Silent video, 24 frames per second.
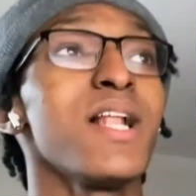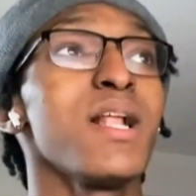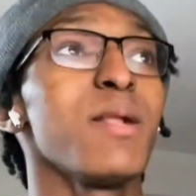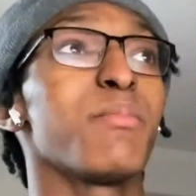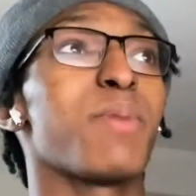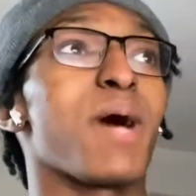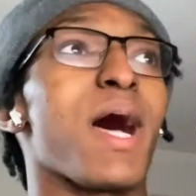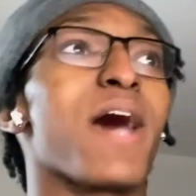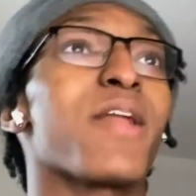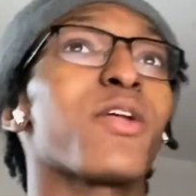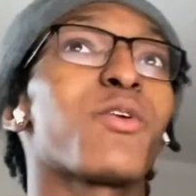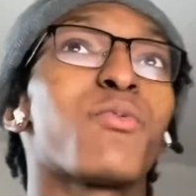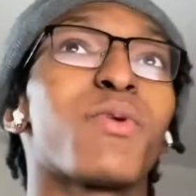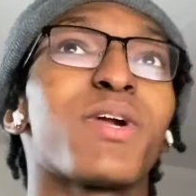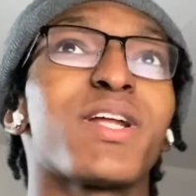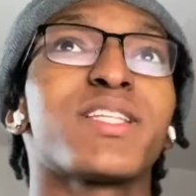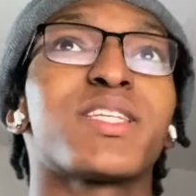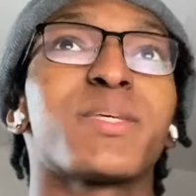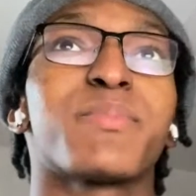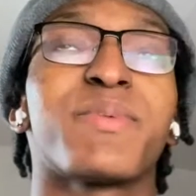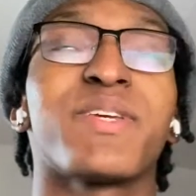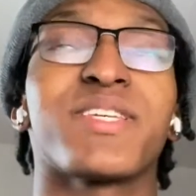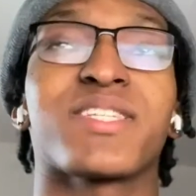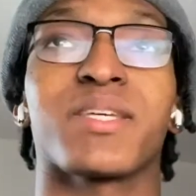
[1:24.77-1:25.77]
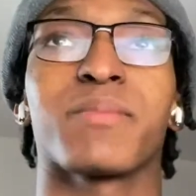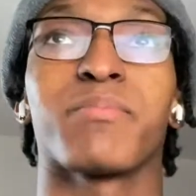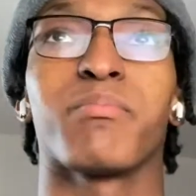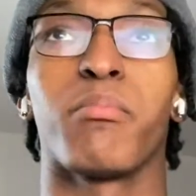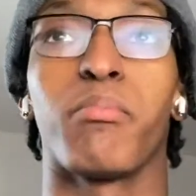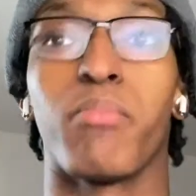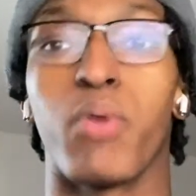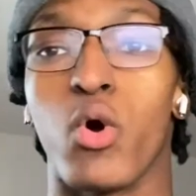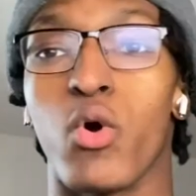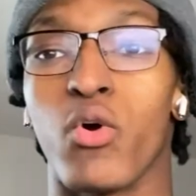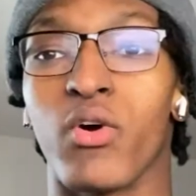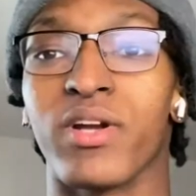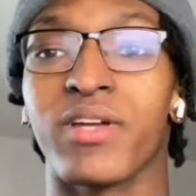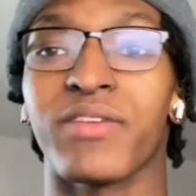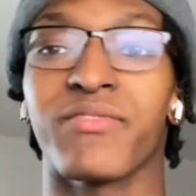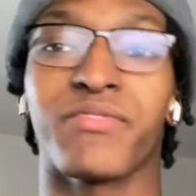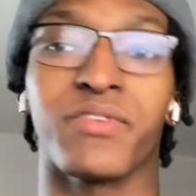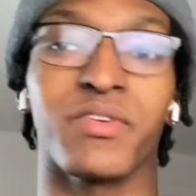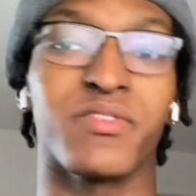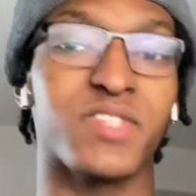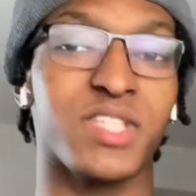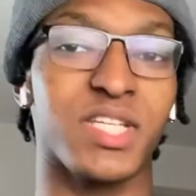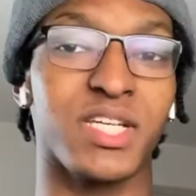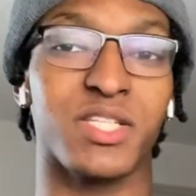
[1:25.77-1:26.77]
But I don't want it to be some boring
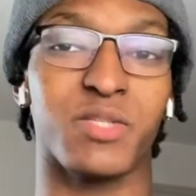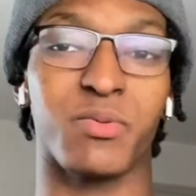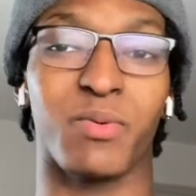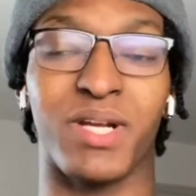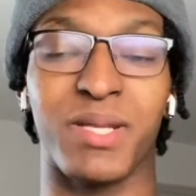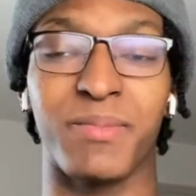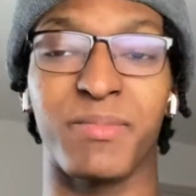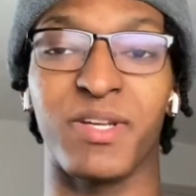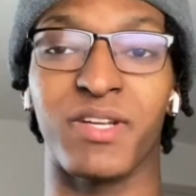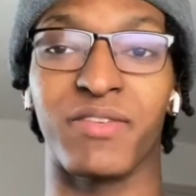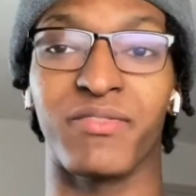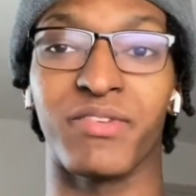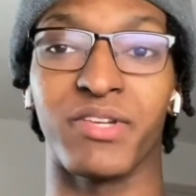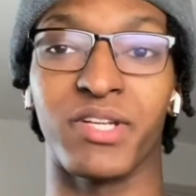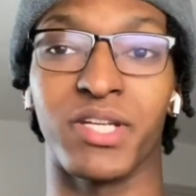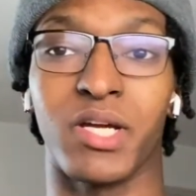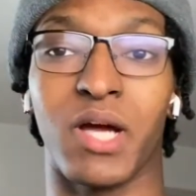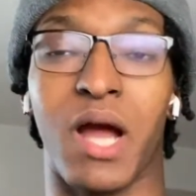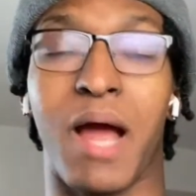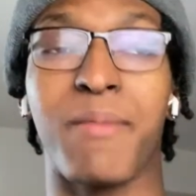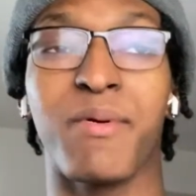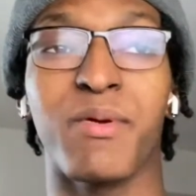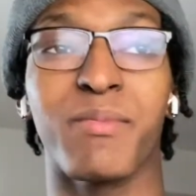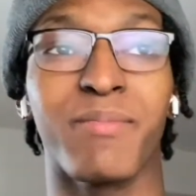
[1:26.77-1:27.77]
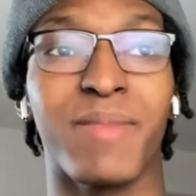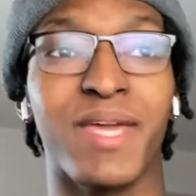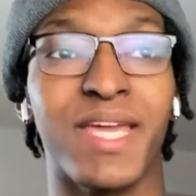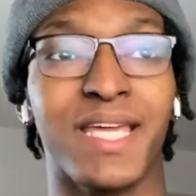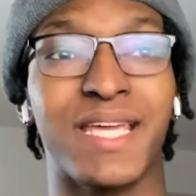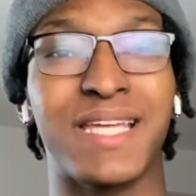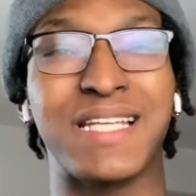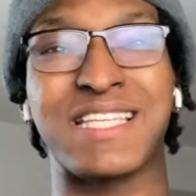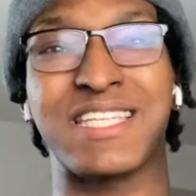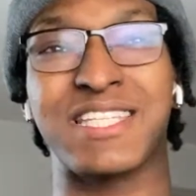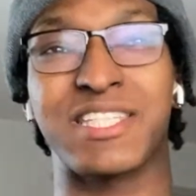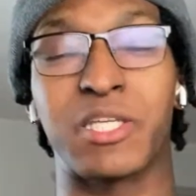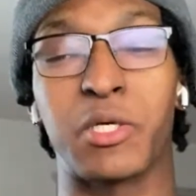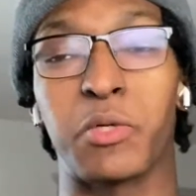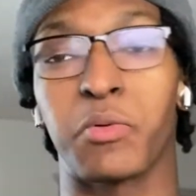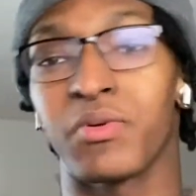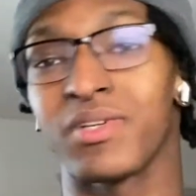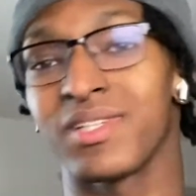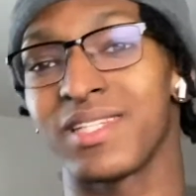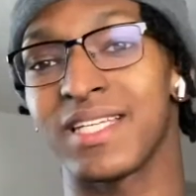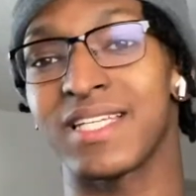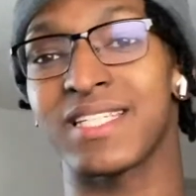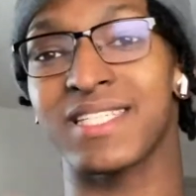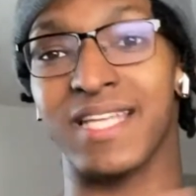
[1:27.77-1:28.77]
15, 20-minute video. I'm gonna make it still
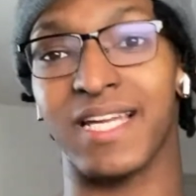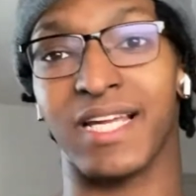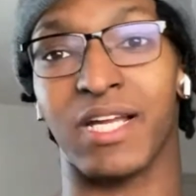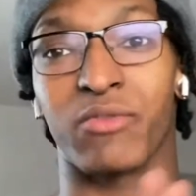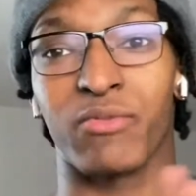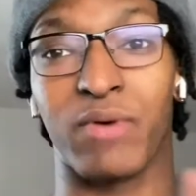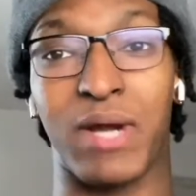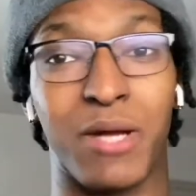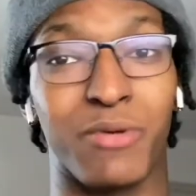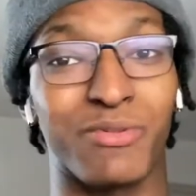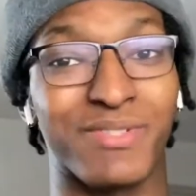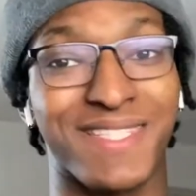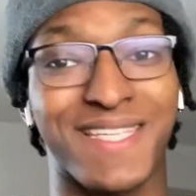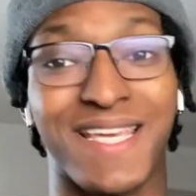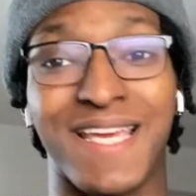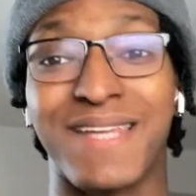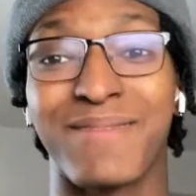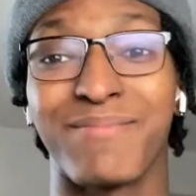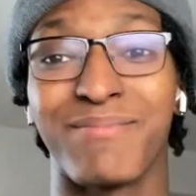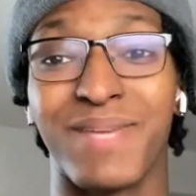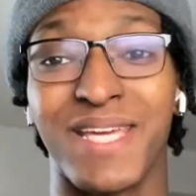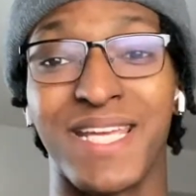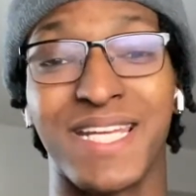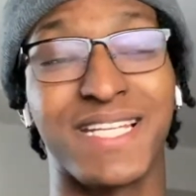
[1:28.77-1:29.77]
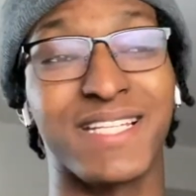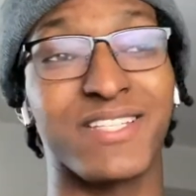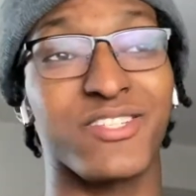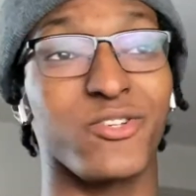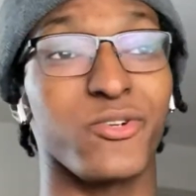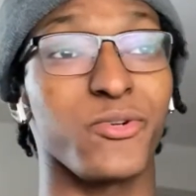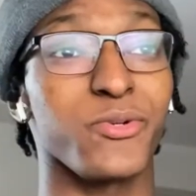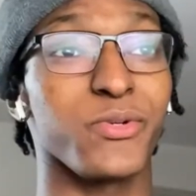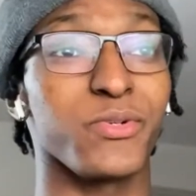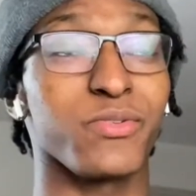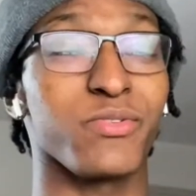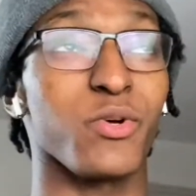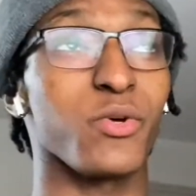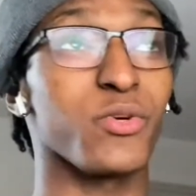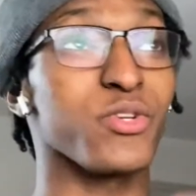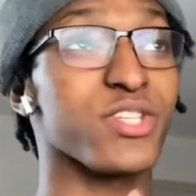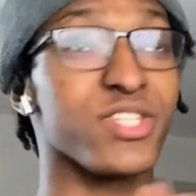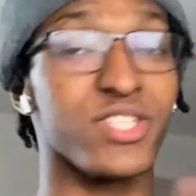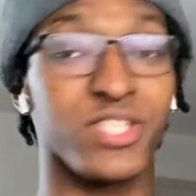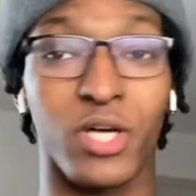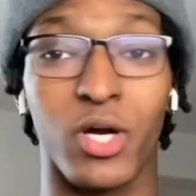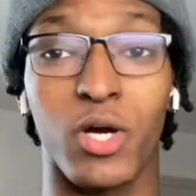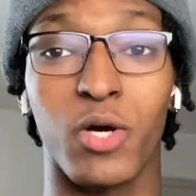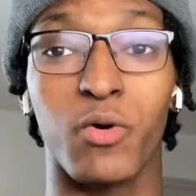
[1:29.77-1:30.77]
at least like around 10 minutes or
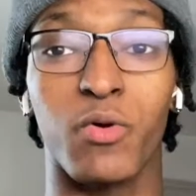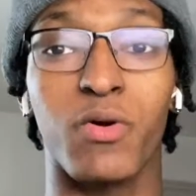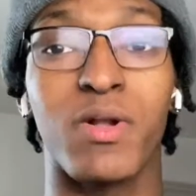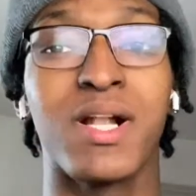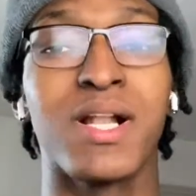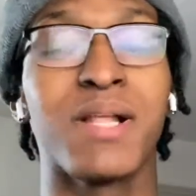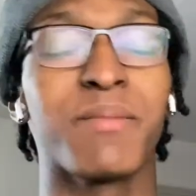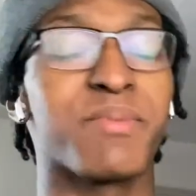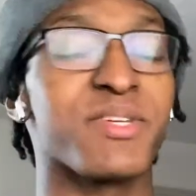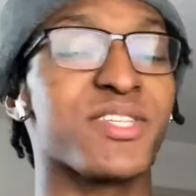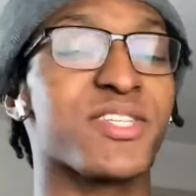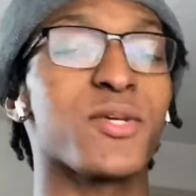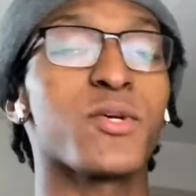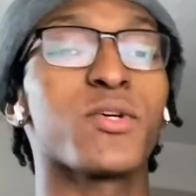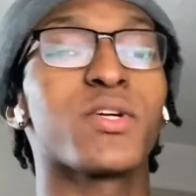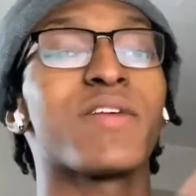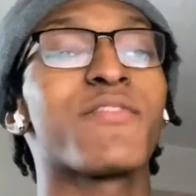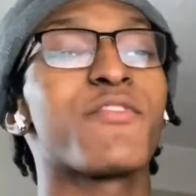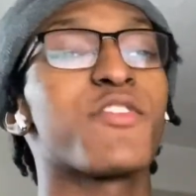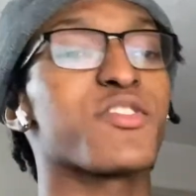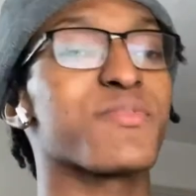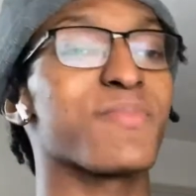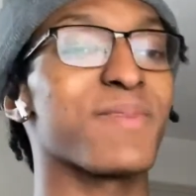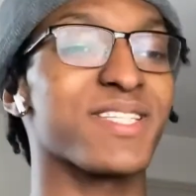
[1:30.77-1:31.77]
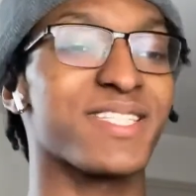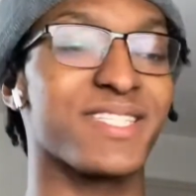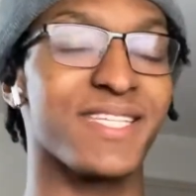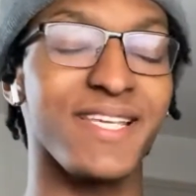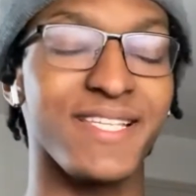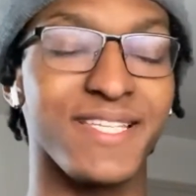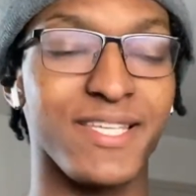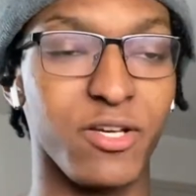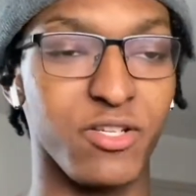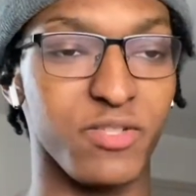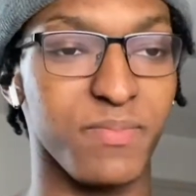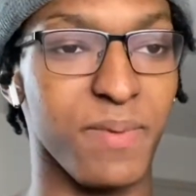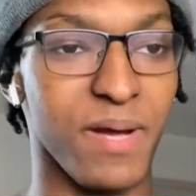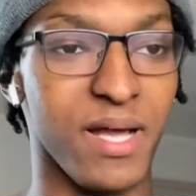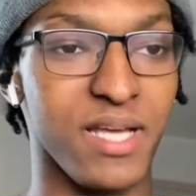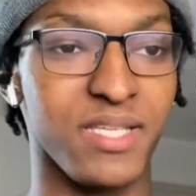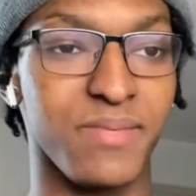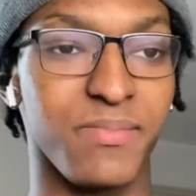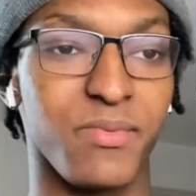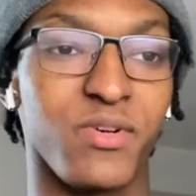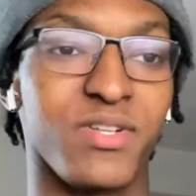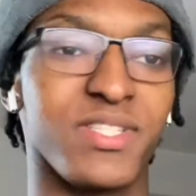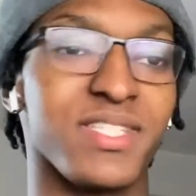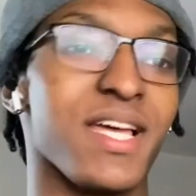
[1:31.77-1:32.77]
so, but still give you as much detail as
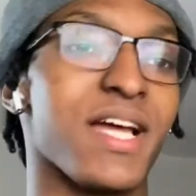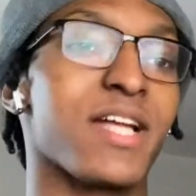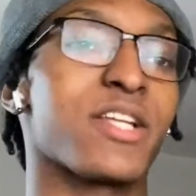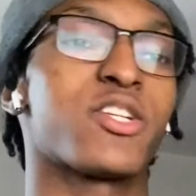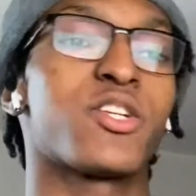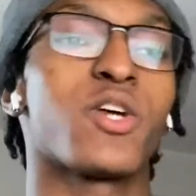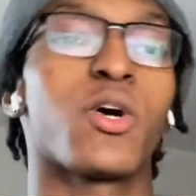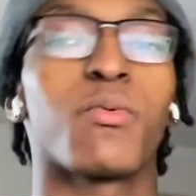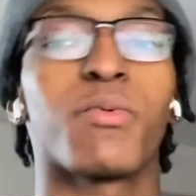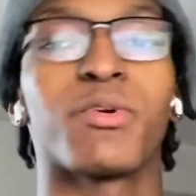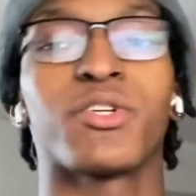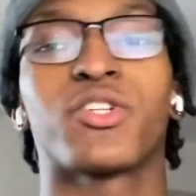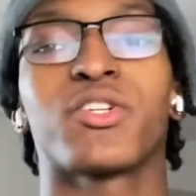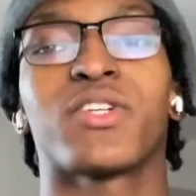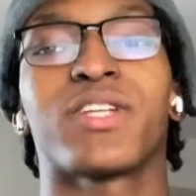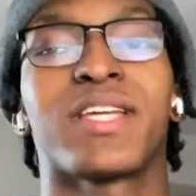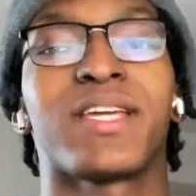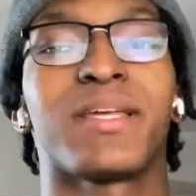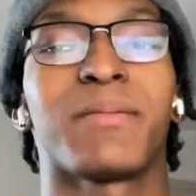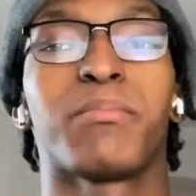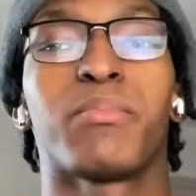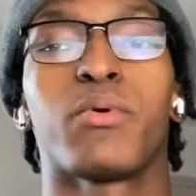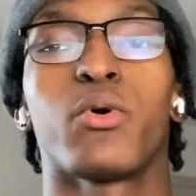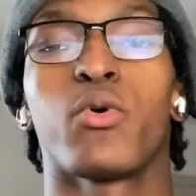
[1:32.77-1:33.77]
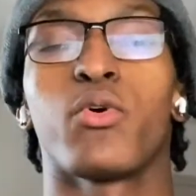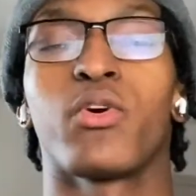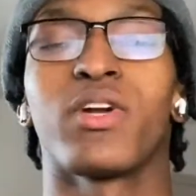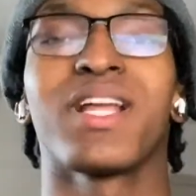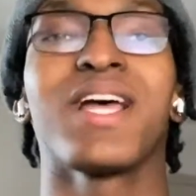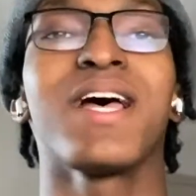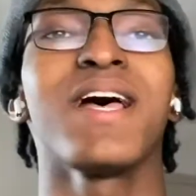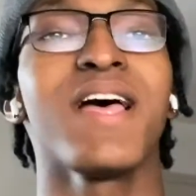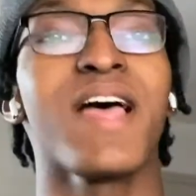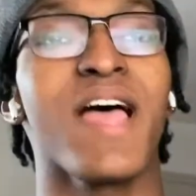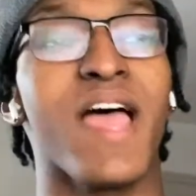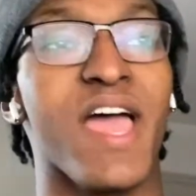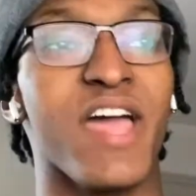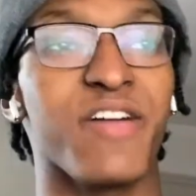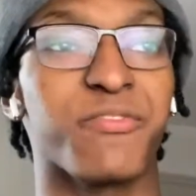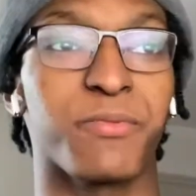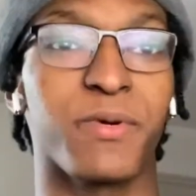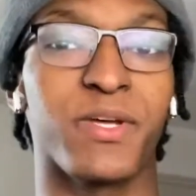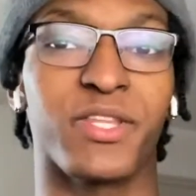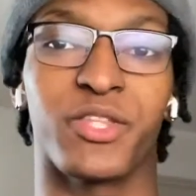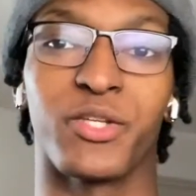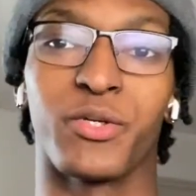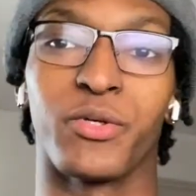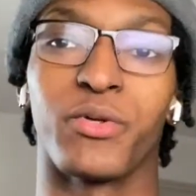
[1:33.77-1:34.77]
possible because I don't want you to get bored
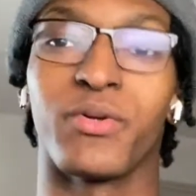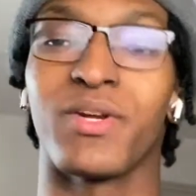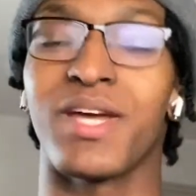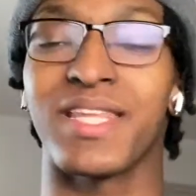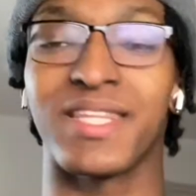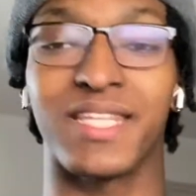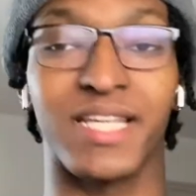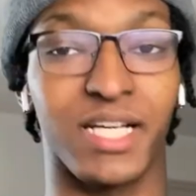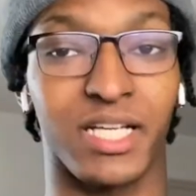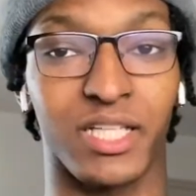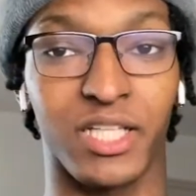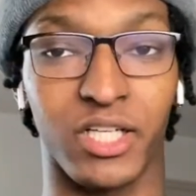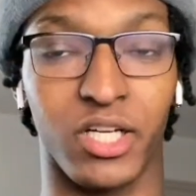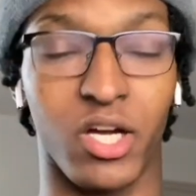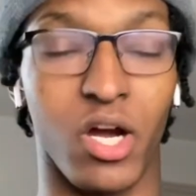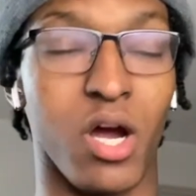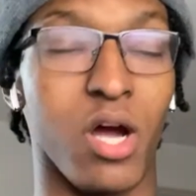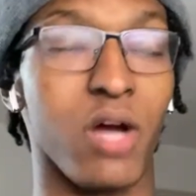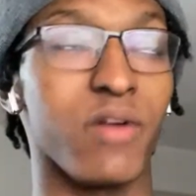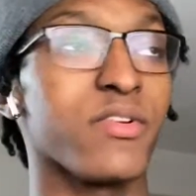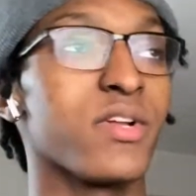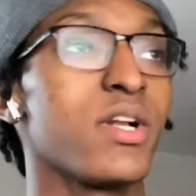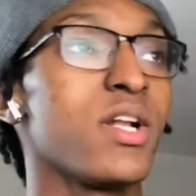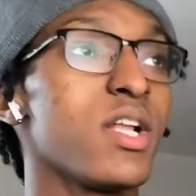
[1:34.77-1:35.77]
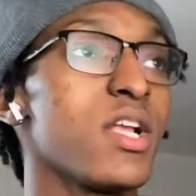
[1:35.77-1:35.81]
halfway through and then click off.